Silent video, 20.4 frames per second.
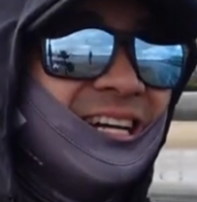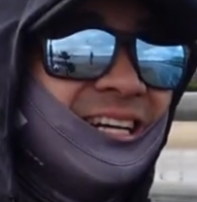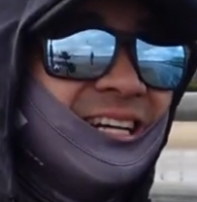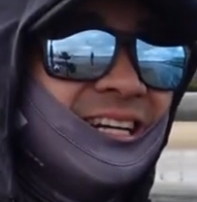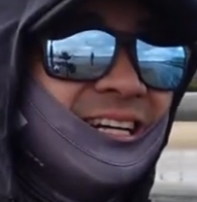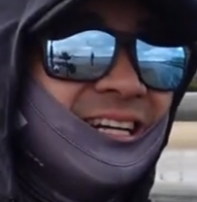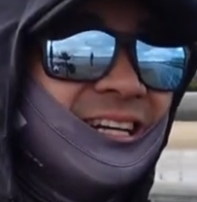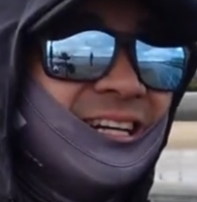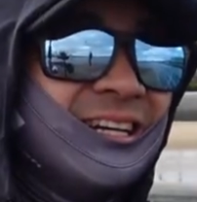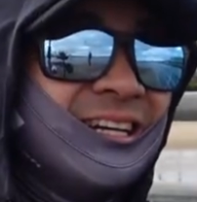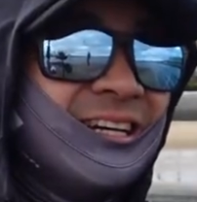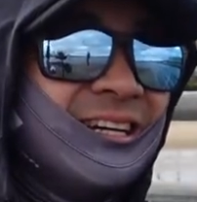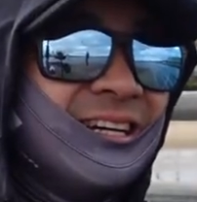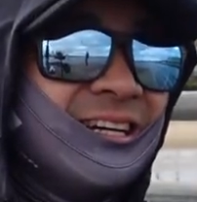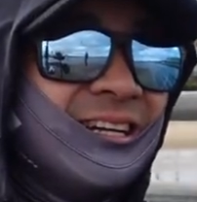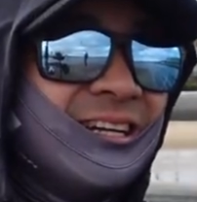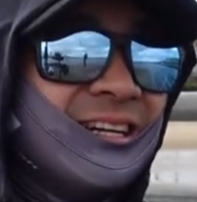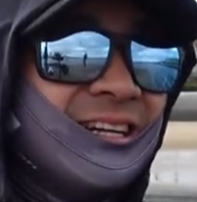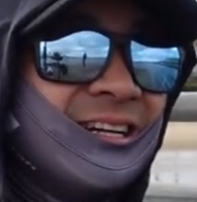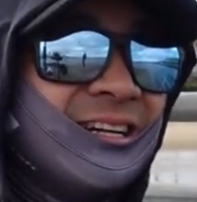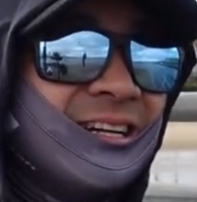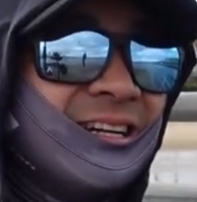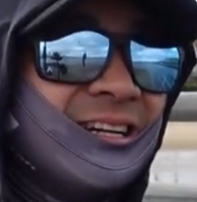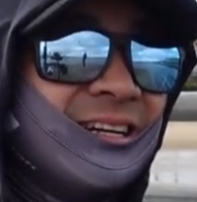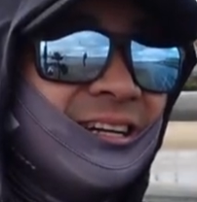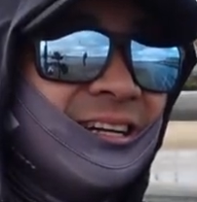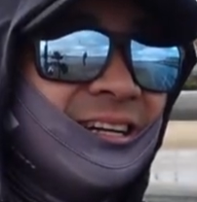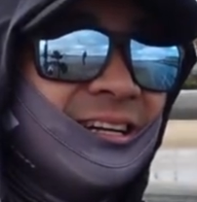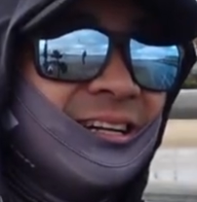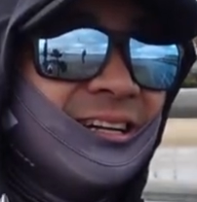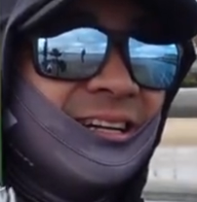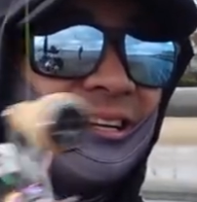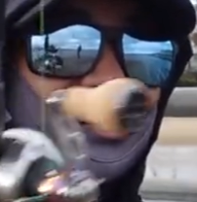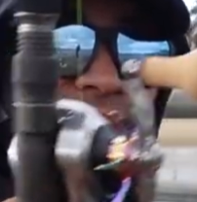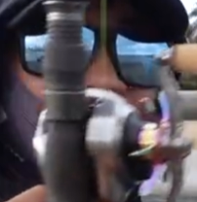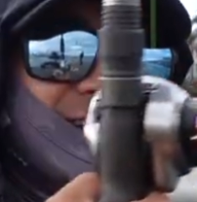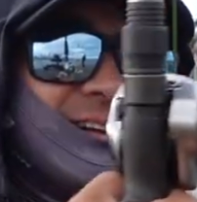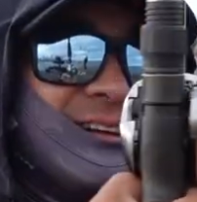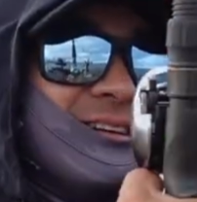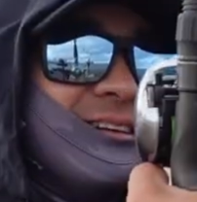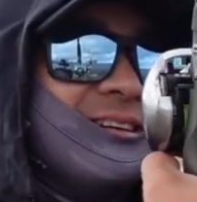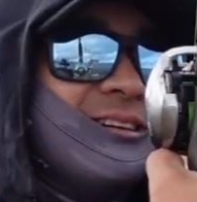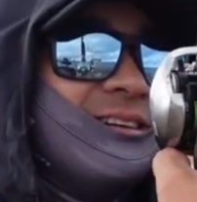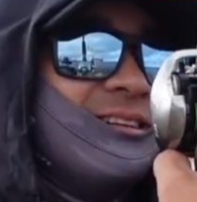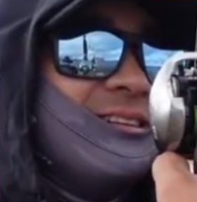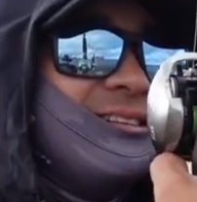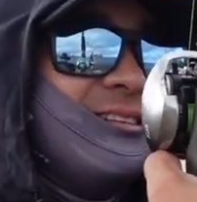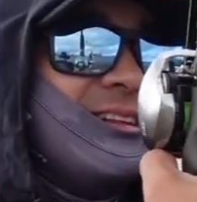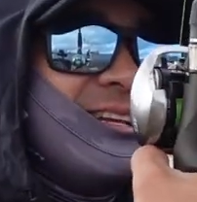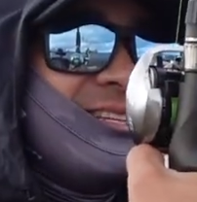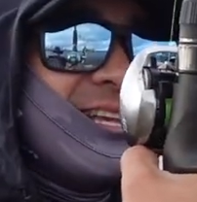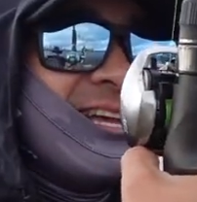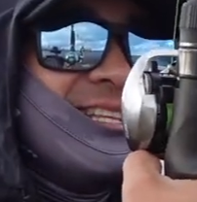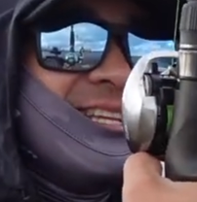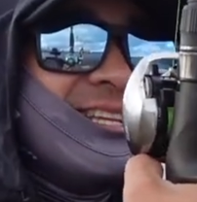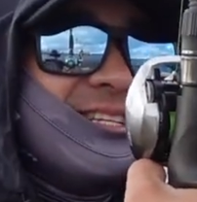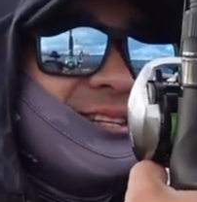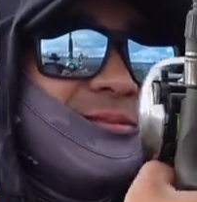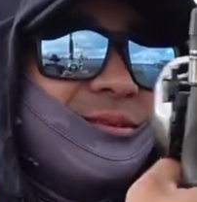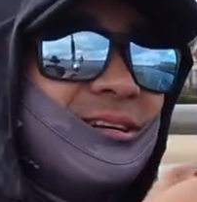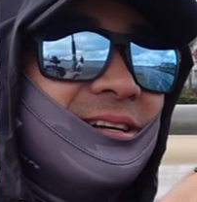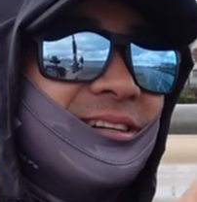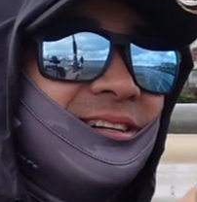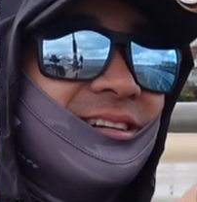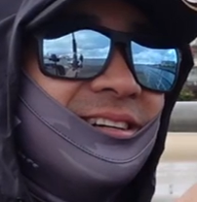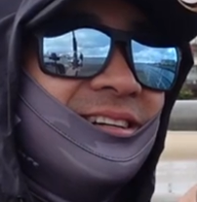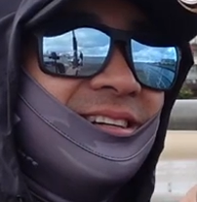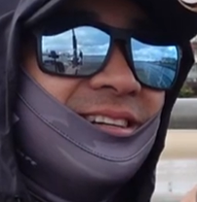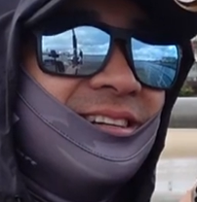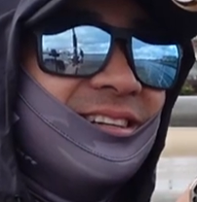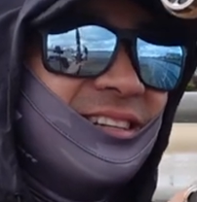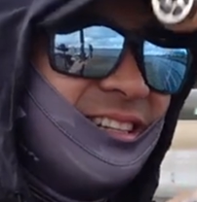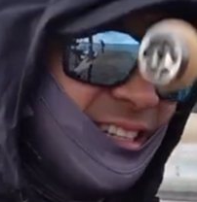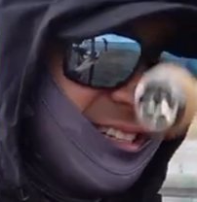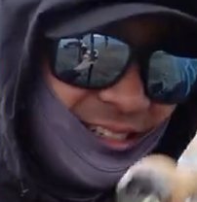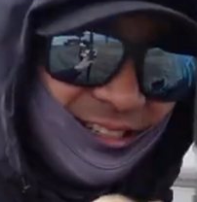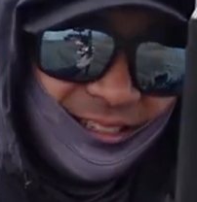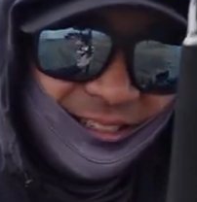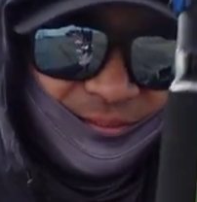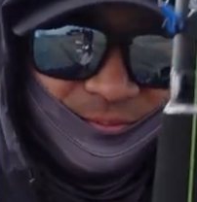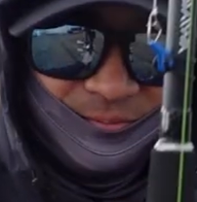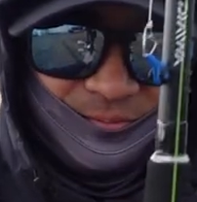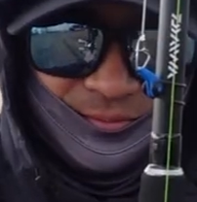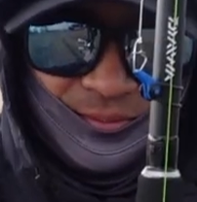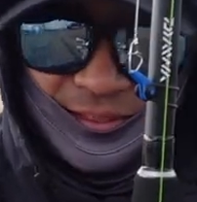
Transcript: Did you go cork? Is it cork? They sent it to me. Oh, nice. Oh.